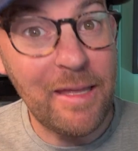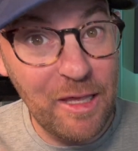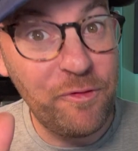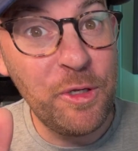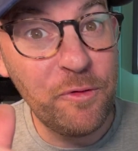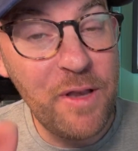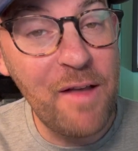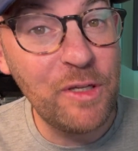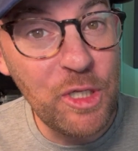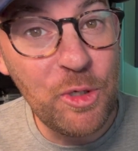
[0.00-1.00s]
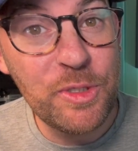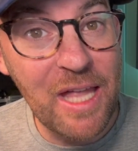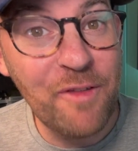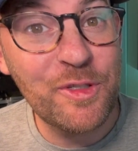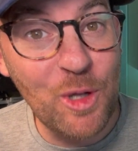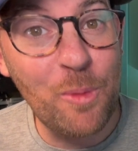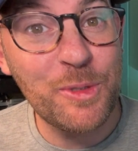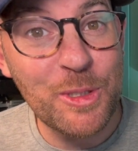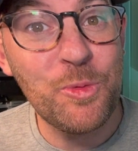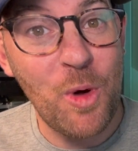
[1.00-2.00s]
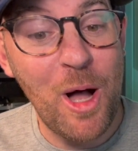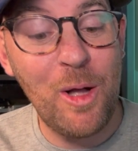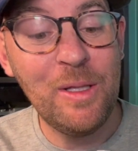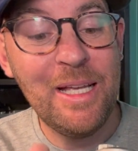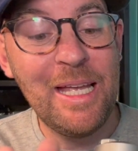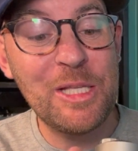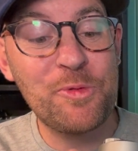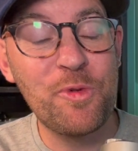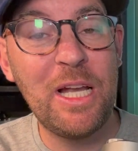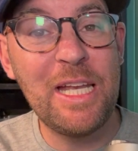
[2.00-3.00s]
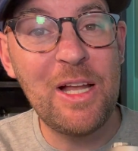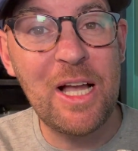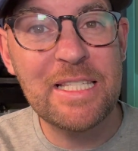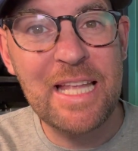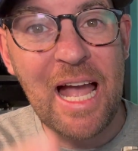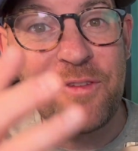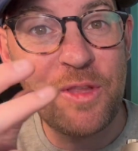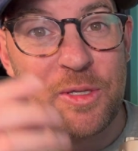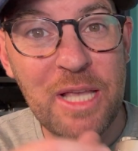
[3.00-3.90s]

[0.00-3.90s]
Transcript: If you've never used f-stops as well, it's really nice to have those